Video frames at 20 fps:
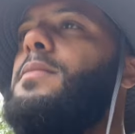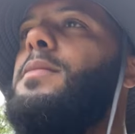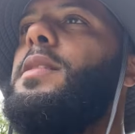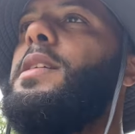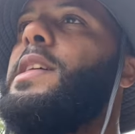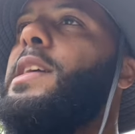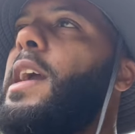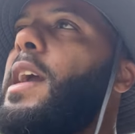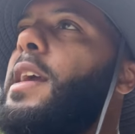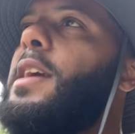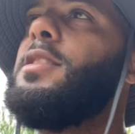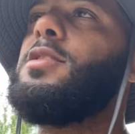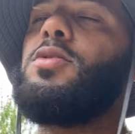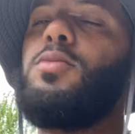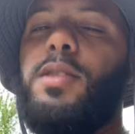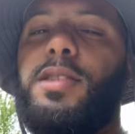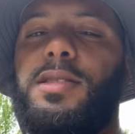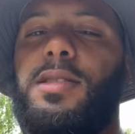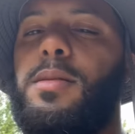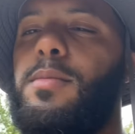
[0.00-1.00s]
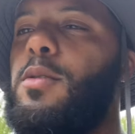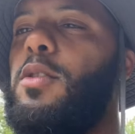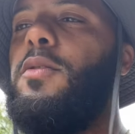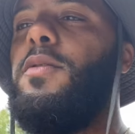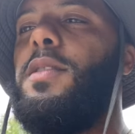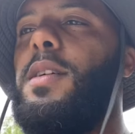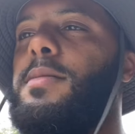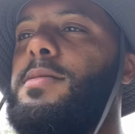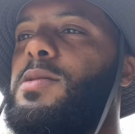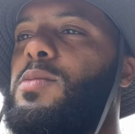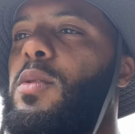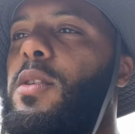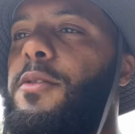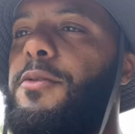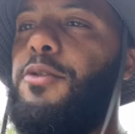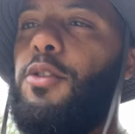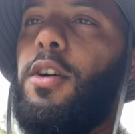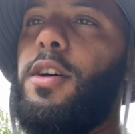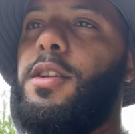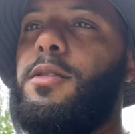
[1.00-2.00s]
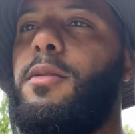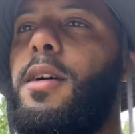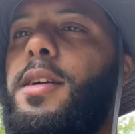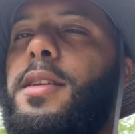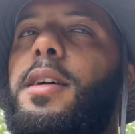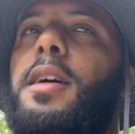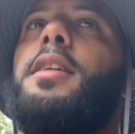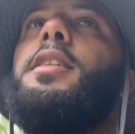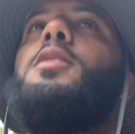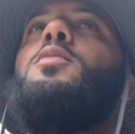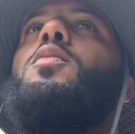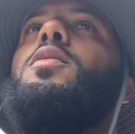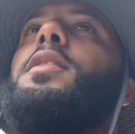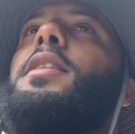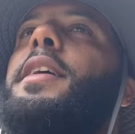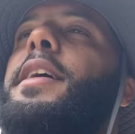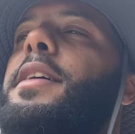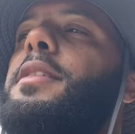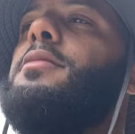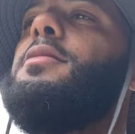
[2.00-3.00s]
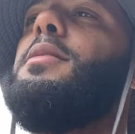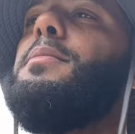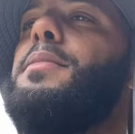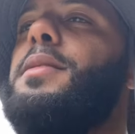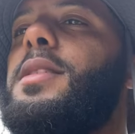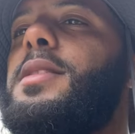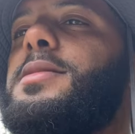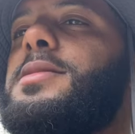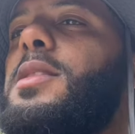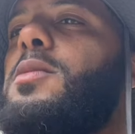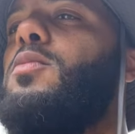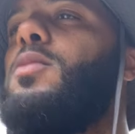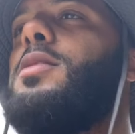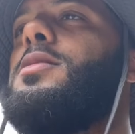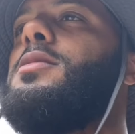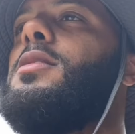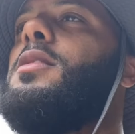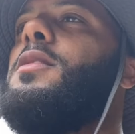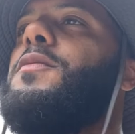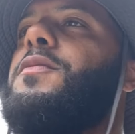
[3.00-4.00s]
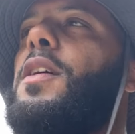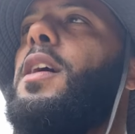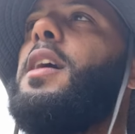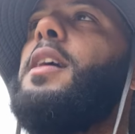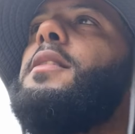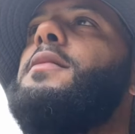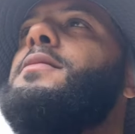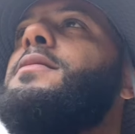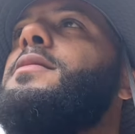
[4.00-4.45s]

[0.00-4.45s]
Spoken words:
He ain't interested in moving up to 140 right now. He want to handle his business at 135